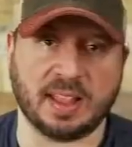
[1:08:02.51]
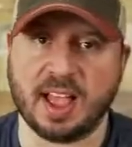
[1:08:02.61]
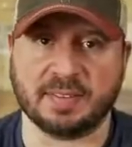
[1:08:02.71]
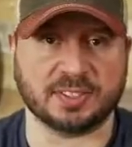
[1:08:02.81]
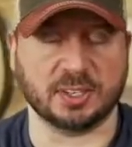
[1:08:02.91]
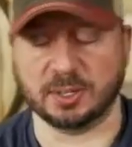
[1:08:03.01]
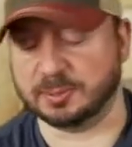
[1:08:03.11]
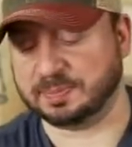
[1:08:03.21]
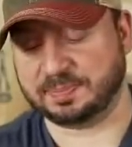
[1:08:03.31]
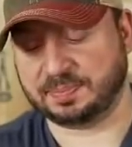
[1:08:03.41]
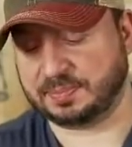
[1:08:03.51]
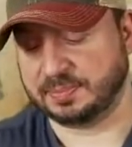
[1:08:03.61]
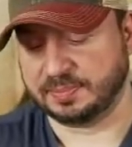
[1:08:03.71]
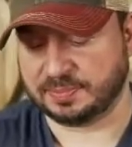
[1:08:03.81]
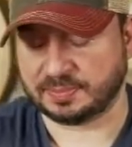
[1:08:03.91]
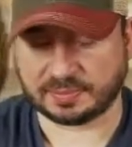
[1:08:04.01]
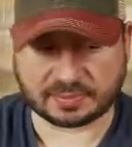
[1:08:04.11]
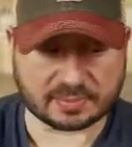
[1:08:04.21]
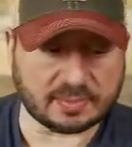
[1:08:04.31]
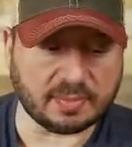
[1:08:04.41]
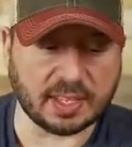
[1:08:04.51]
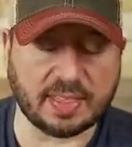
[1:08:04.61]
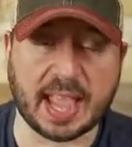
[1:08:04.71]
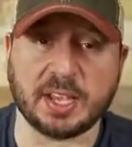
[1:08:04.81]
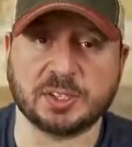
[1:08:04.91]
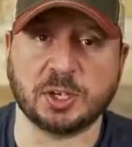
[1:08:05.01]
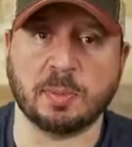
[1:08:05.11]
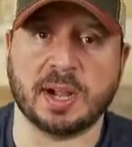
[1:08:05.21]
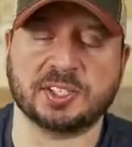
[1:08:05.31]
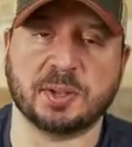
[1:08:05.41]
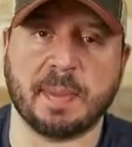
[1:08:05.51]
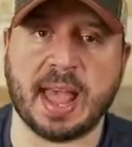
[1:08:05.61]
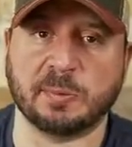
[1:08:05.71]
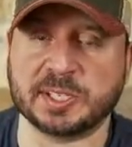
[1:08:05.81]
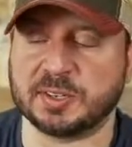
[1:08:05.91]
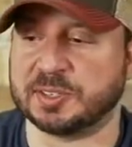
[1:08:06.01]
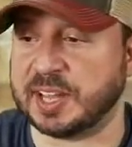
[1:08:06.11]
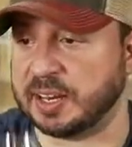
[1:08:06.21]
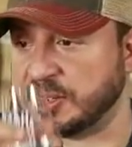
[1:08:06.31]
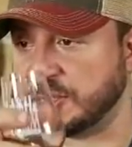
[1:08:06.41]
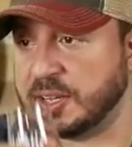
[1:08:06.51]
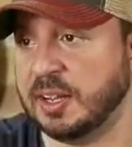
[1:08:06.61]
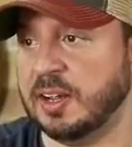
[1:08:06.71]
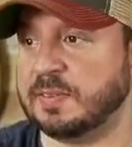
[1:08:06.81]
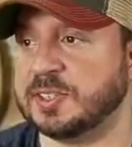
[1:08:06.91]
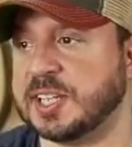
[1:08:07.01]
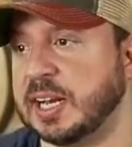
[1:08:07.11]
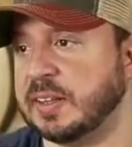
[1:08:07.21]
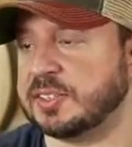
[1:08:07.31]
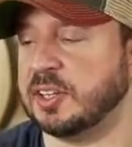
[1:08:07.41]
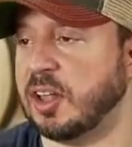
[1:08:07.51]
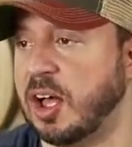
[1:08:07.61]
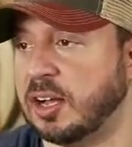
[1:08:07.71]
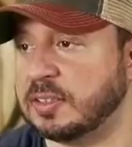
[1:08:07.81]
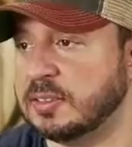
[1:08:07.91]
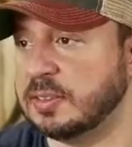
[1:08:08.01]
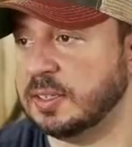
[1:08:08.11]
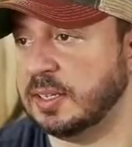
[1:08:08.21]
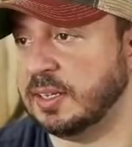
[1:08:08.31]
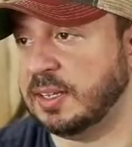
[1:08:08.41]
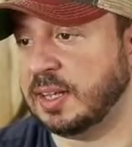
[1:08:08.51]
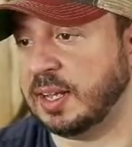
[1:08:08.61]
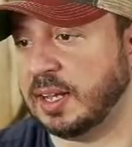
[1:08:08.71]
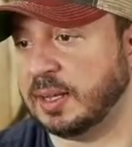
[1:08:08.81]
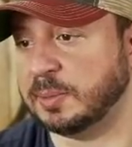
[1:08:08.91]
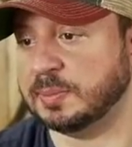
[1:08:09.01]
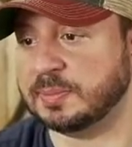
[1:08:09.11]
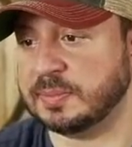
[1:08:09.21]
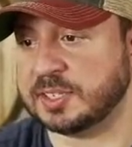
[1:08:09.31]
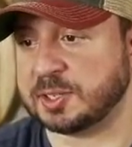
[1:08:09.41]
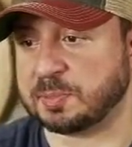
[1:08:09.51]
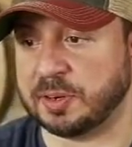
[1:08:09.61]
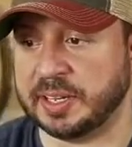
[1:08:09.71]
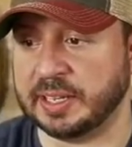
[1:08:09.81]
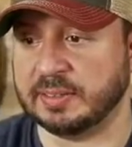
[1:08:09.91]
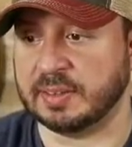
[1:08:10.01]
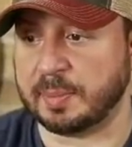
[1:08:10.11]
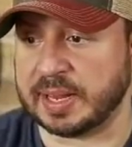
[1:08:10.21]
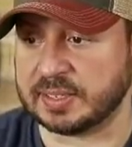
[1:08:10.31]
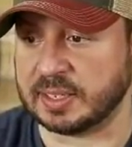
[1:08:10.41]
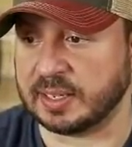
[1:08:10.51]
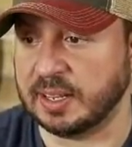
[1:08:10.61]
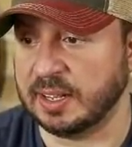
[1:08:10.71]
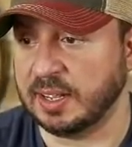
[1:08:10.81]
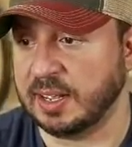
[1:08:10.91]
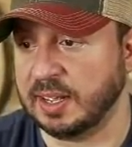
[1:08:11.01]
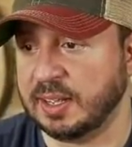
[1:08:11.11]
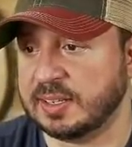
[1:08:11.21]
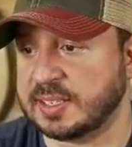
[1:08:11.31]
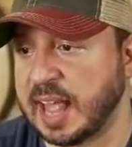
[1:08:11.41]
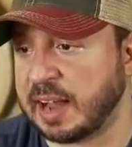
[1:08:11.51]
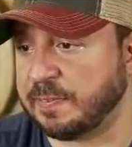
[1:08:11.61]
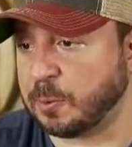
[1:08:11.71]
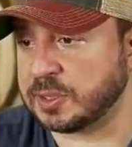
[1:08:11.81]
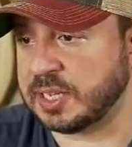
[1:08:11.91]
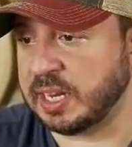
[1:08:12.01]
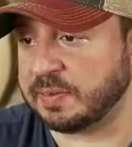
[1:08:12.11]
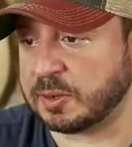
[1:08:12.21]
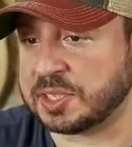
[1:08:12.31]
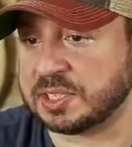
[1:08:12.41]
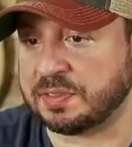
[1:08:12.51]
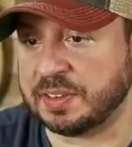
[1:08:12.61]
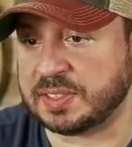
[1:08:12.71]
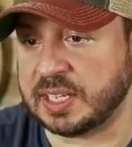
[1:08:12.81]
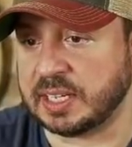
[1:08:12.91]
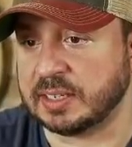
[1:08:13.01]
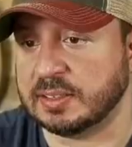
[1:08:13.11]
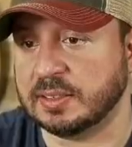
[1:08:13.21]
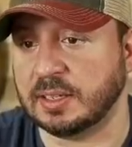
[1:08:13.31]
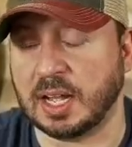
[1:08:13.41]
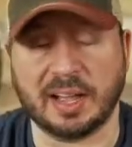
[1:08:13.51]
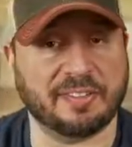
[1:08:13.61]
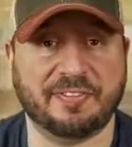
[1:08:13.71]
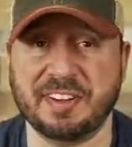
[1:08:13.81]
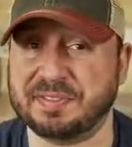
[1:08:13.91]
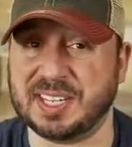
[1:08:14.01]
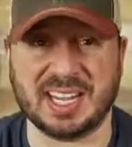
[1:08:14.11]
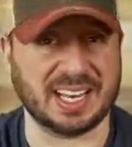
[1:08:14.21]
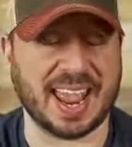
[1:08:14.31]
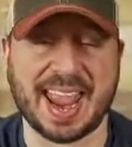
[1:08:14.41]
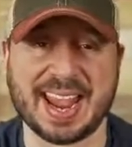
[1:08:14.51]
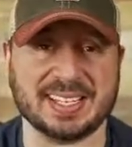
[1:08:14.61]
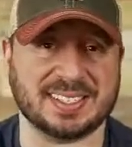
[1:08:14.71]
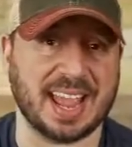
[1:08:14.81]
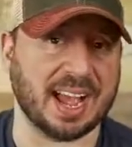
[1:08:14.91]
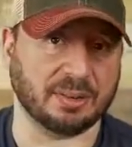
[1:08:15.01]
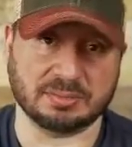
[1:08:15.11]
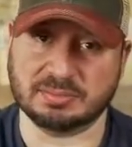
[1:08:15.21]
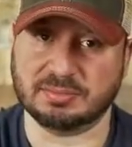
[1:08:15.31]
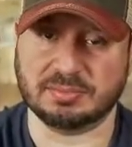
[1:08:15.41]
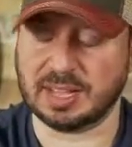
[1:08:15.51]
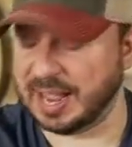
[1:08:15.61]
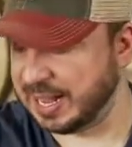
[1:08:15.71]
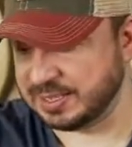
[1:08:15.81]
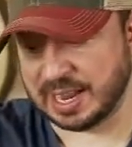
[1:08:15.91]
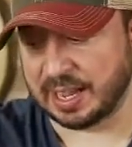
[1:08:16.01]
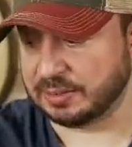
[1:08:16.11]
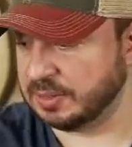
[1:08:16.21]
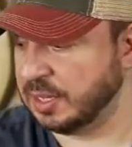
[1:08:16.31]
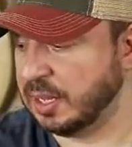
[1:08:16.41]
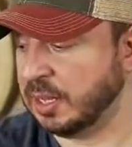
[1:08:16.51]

my life, so thank you so much to Matt at Whiskey Crusaders for sending this along. Um, this is pretty amazing. Stagg 14 versus 15. Uh, 15 hands down. Hands down.